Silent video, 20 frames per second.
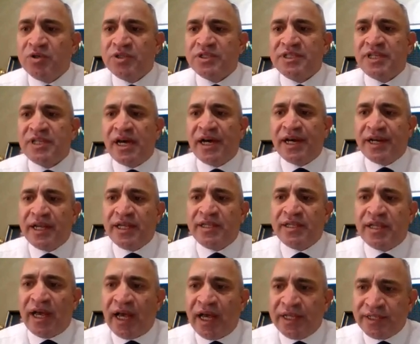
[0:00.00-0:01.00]
people use the
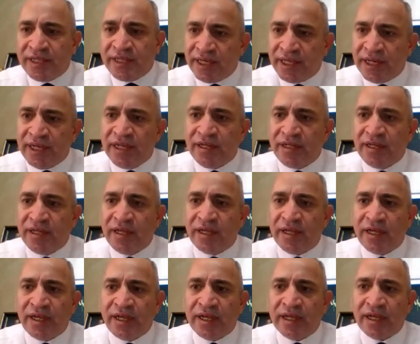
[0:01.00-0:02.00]
red and
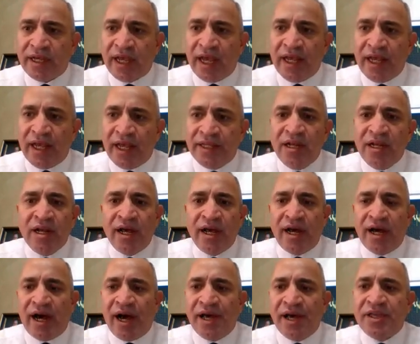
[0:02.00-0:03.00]
green
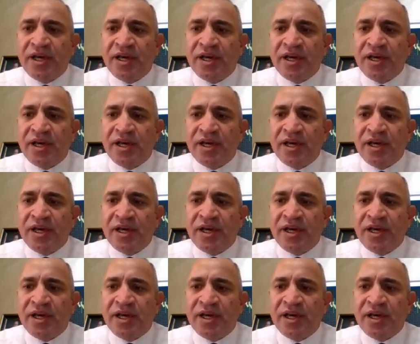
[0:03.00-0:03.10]
candle.